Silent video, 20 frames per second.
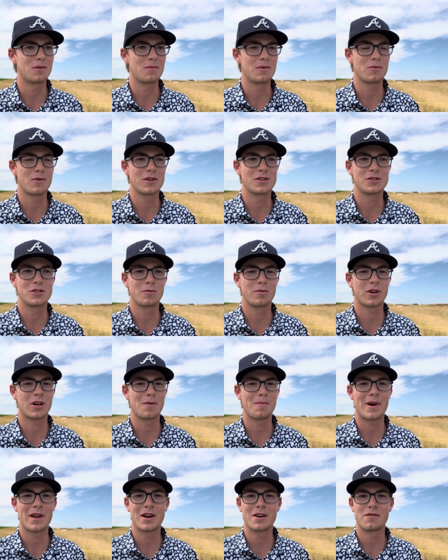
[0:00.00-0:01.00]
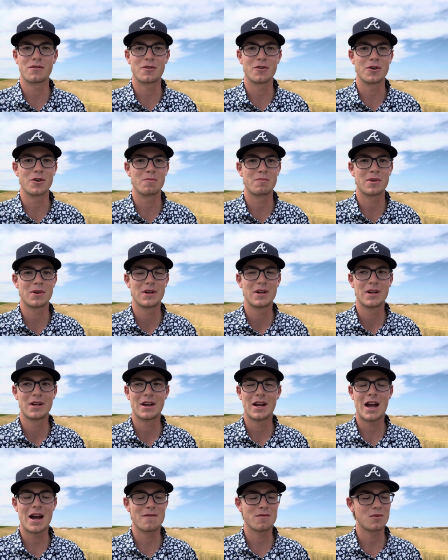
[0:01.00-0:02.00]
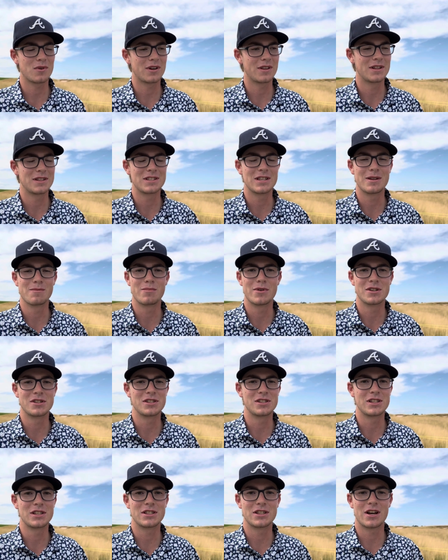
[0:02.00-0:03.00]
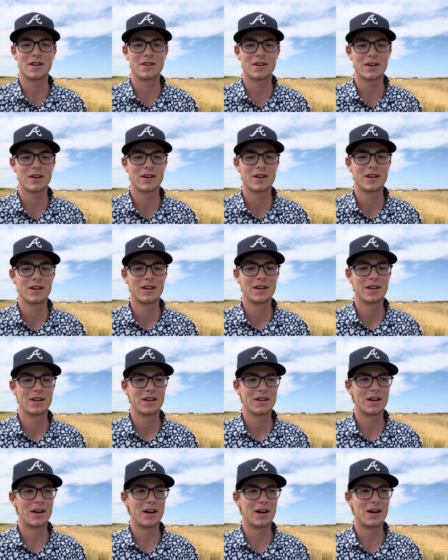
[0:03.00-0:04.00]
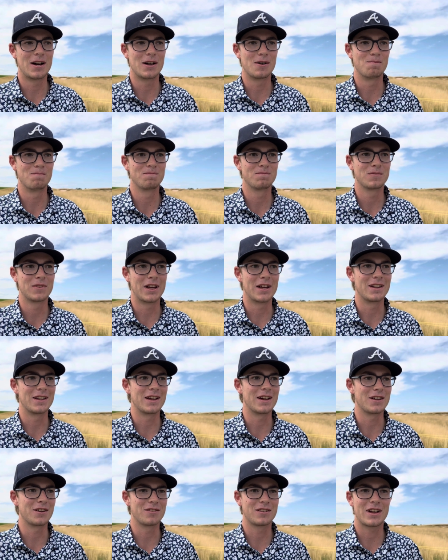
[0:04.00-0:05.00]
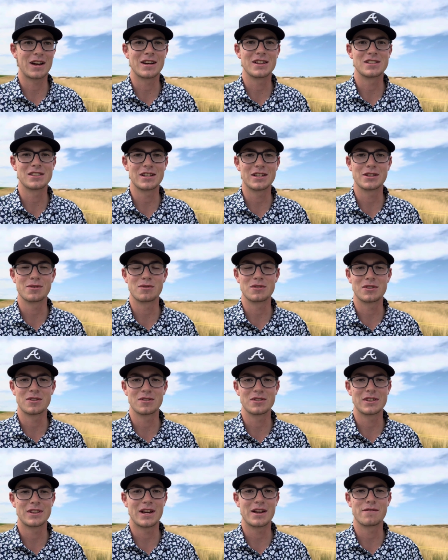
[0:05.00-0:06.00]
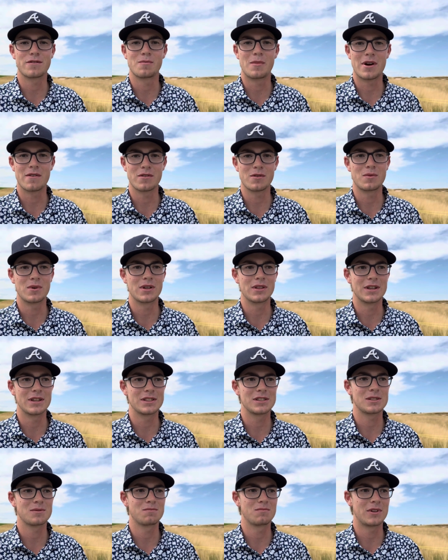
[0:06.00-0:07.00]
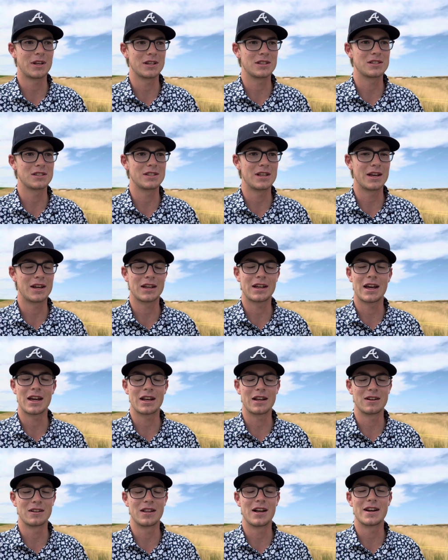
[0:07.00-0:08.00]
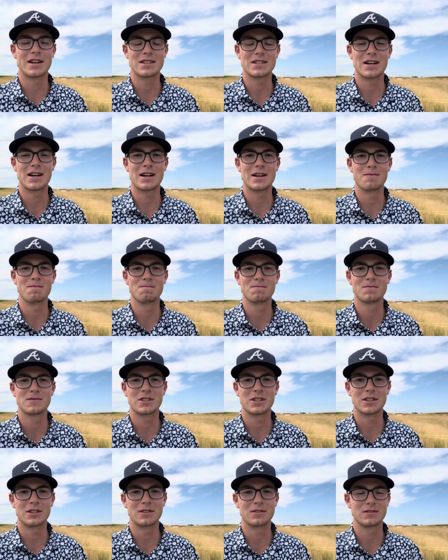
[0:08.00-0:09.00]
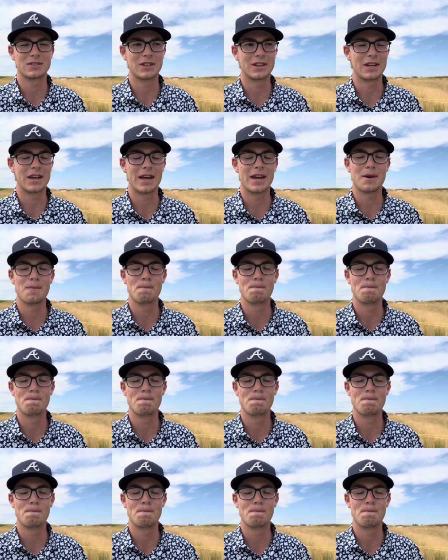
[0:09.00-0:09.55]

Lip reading: we're a super competitive group. Everyone on the team pushes each other, you're kind of seeing the results of that from everyone that's dedicated a lot of time to the game.